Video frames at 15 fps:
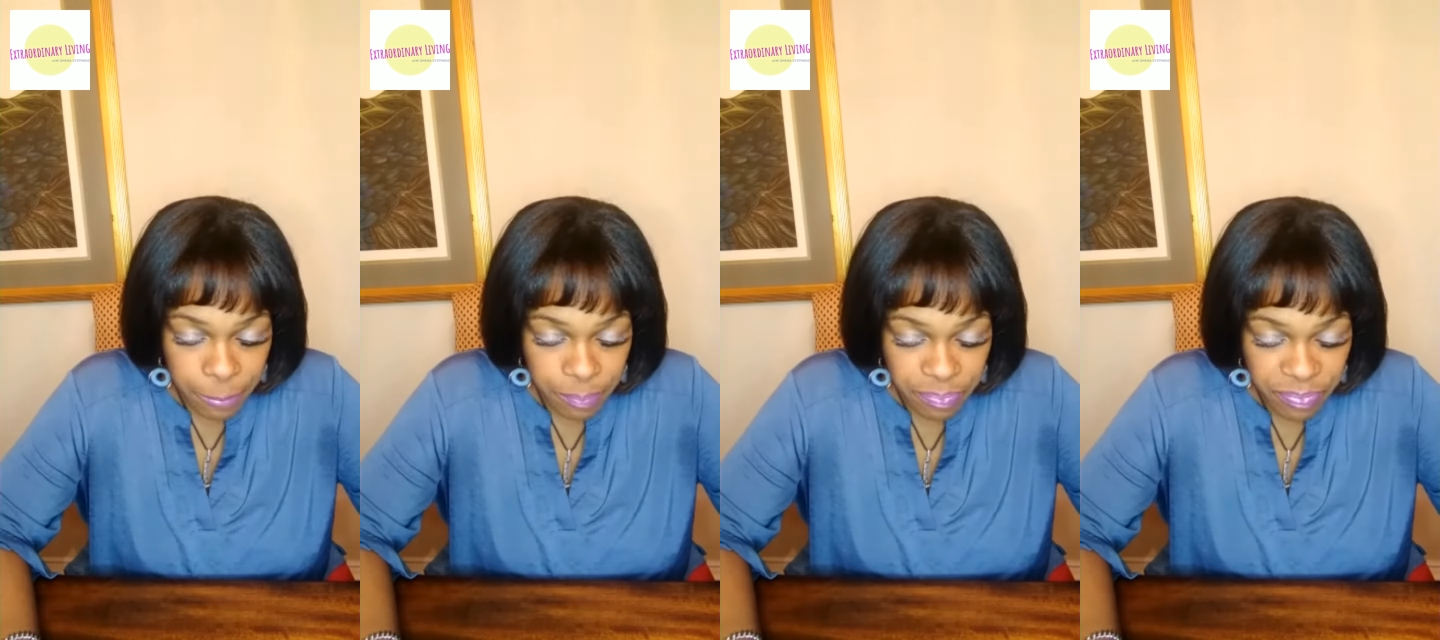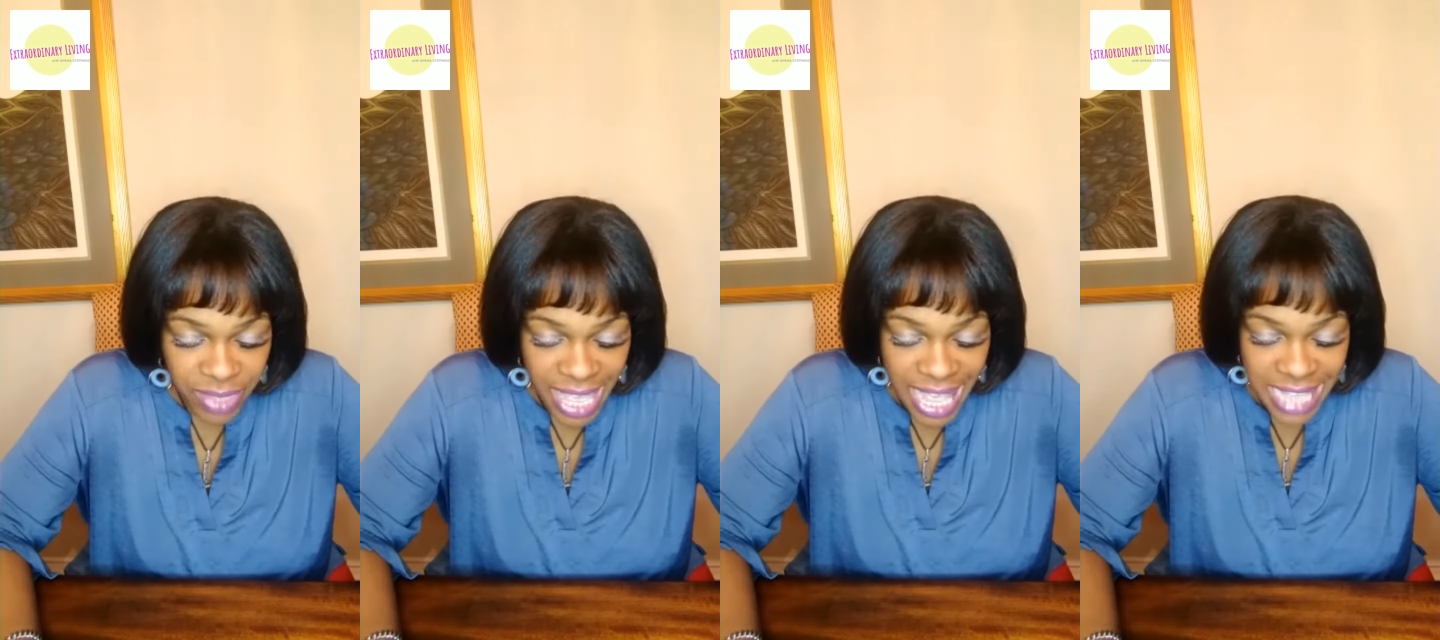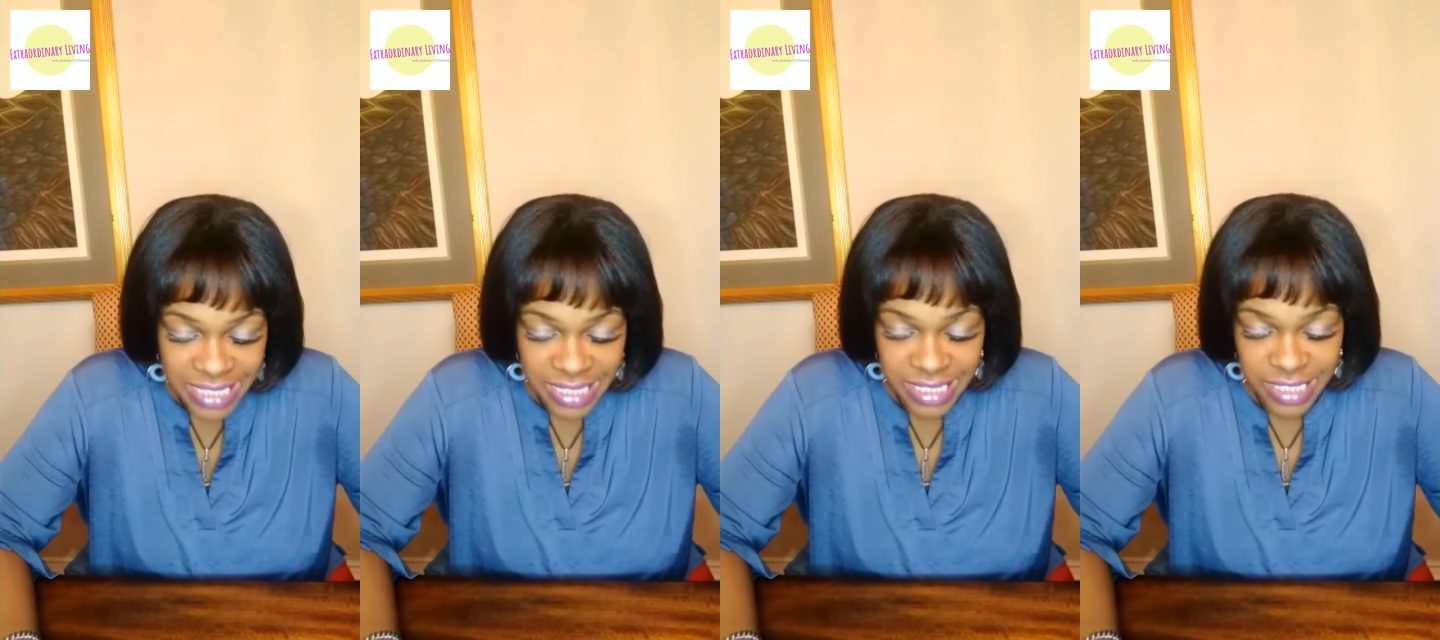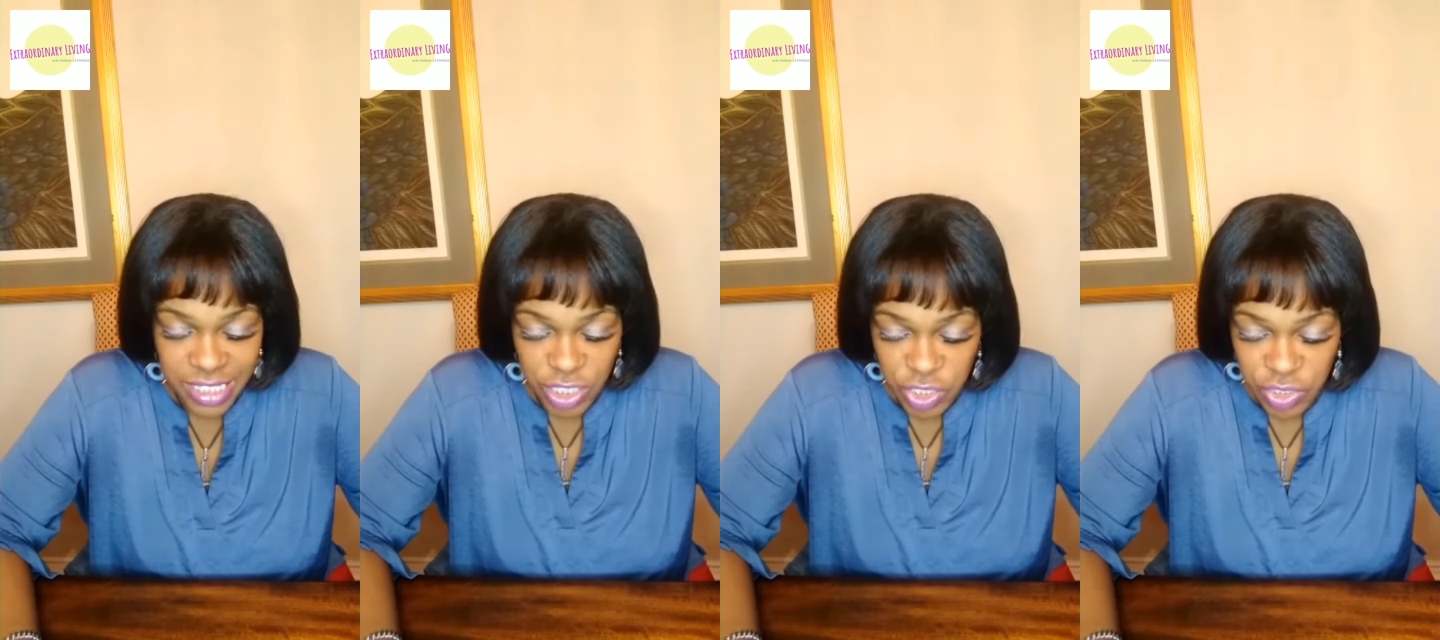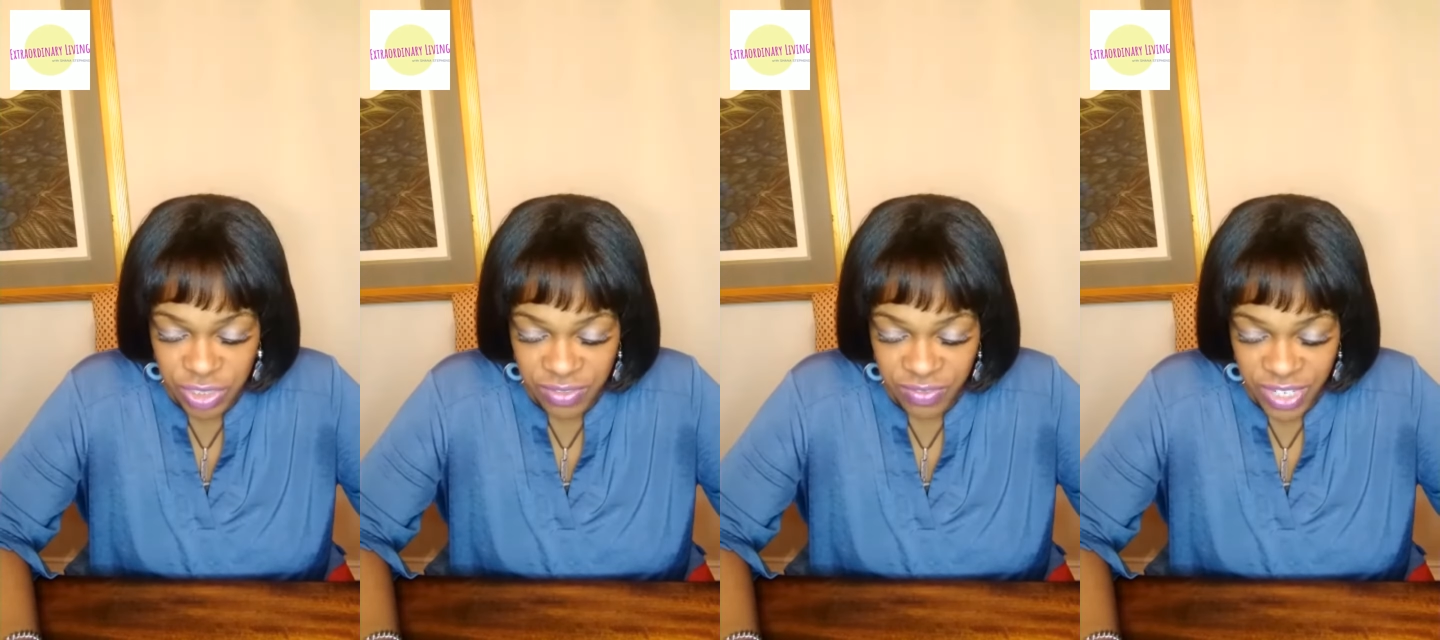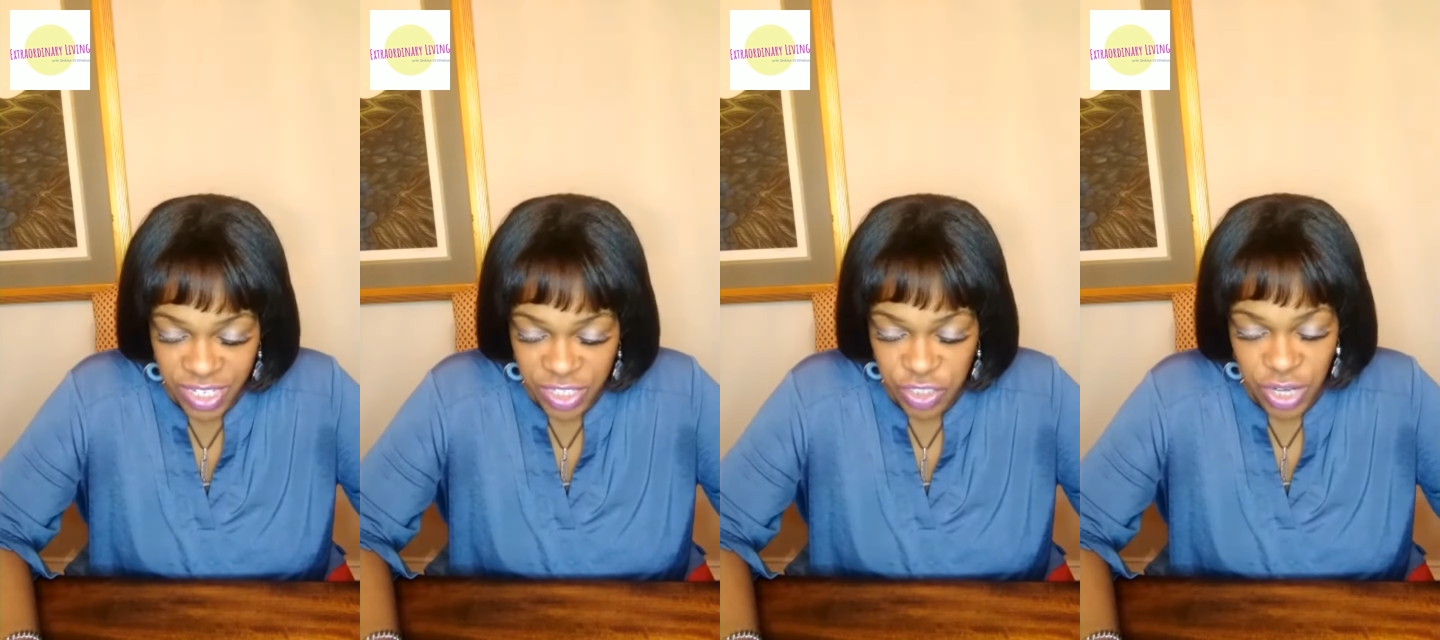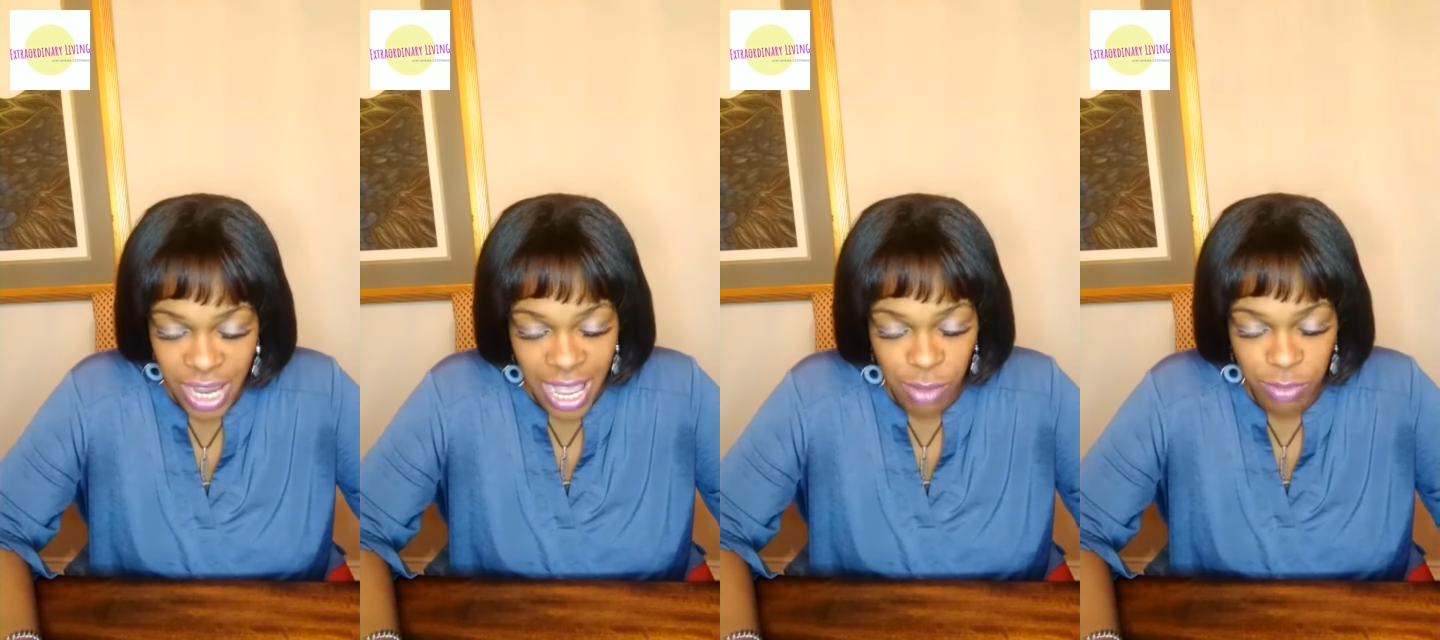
As an initial investor, I